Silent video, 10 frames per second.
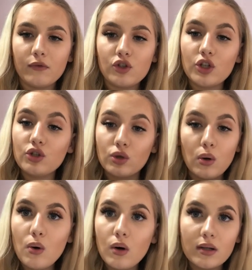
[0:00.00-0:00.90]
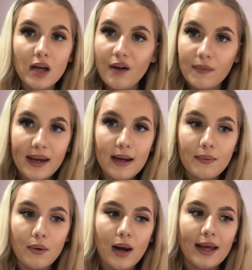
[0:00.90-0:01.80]
just talk to other
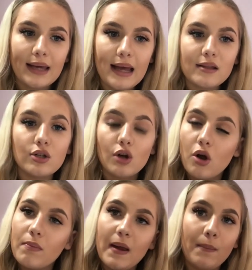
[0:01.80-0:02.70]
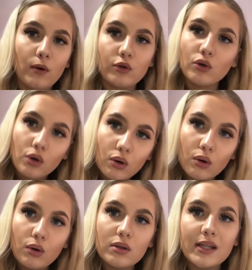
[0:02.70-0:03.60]
people. Like, get to know people on your
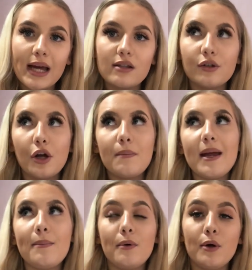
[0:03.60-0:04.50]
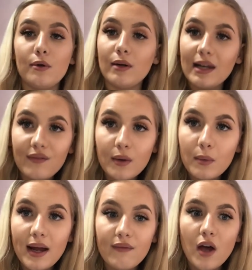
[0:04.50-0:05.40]
course, get to know people who you're living
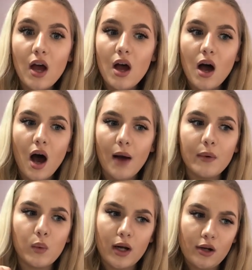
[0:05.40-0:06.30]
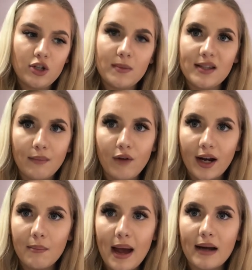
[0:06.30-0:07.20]
with. I would 100%
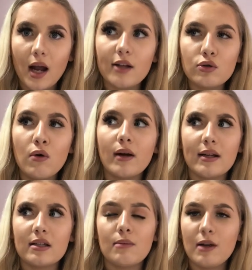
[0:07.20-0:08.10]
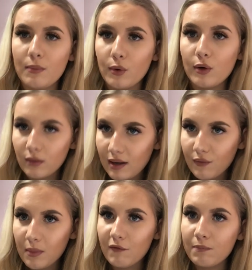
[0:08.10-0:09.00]
recommend, like, talking to the people who you're
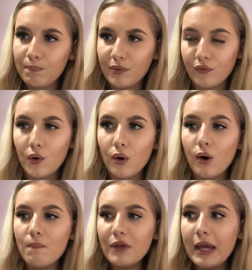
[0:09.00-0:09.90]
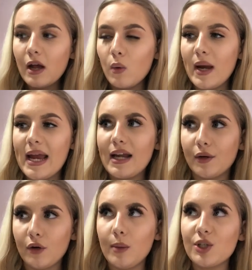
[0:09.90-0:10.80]
living with before. We had a
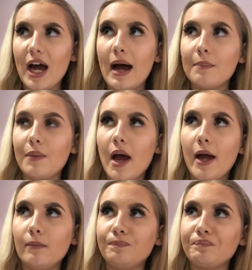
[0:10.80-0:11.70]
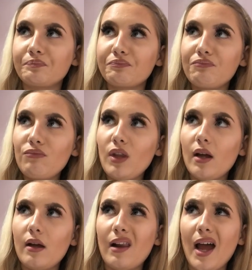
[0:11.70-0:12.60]
group chat
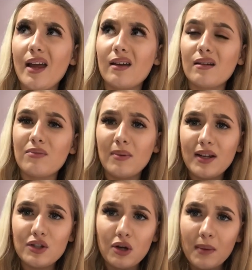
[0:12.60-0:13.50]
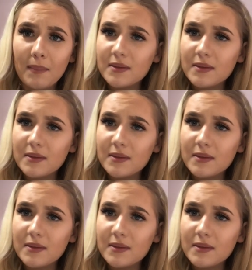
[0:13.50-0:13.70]
like probably like 2 months